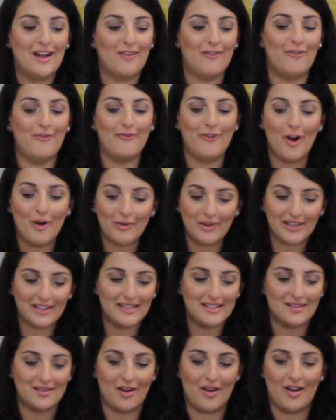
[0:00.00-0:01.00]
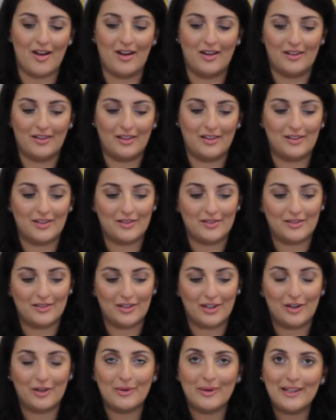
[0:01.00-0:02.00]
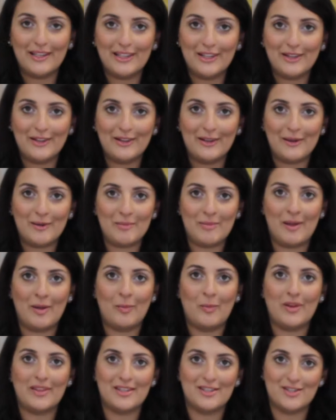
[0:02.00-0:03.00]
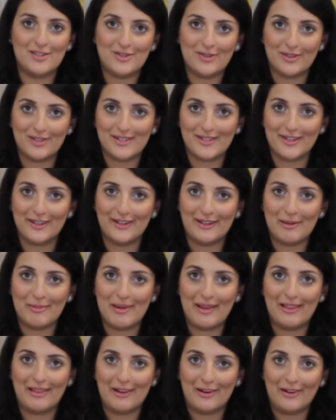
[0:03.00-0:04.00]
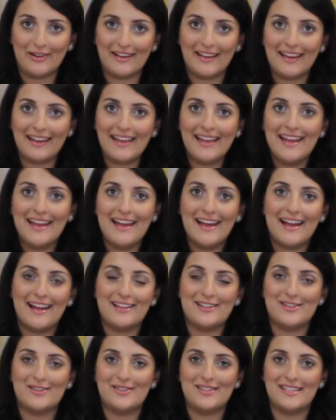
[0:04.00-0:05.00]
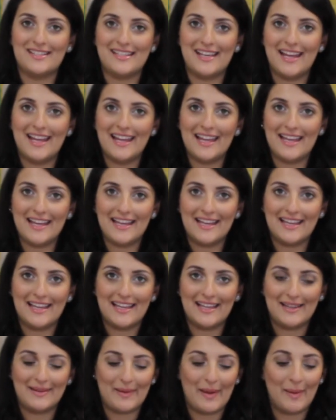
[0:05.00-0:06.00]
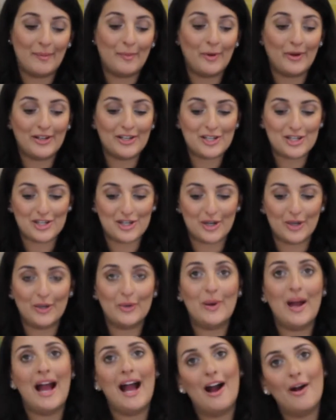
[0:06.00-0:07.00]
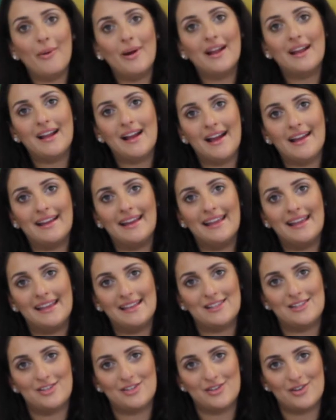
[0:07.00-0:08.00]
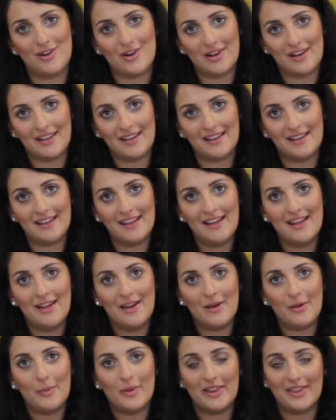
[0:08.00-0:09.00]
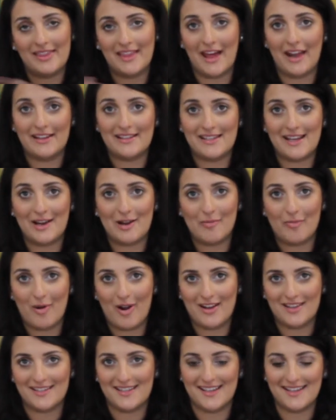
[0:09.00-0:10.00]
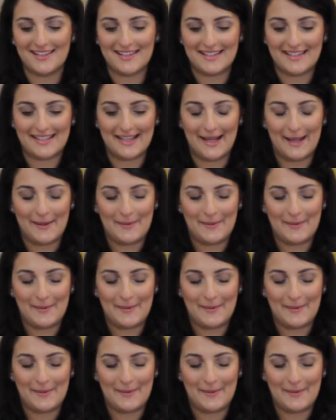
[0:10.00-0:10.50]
focus on the curriculum and what the students are going to be learning. And so today I'm going to show you how I kind of get started with that entire process.